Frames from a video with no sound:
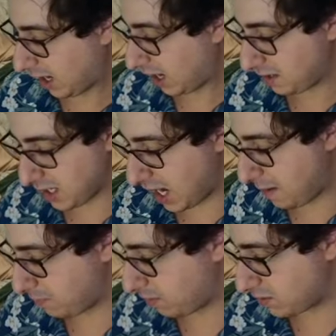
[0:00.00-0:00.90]
Uh,
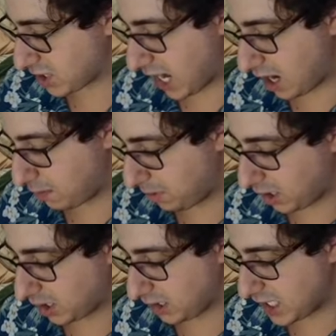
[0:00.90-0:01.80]
Yamper,
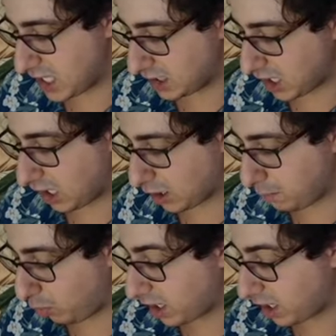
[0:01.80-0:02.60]
Scatterbug, Licky Tongue